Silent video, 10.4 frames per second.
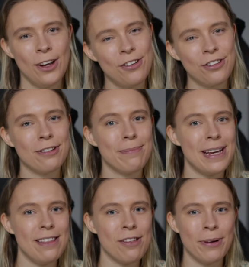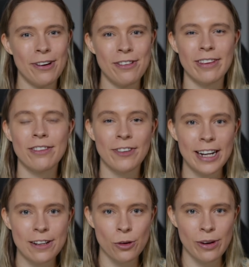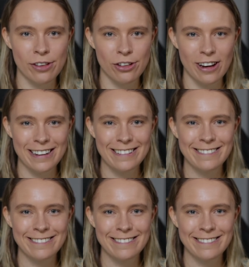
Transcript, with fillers: you just repeat this process for each question.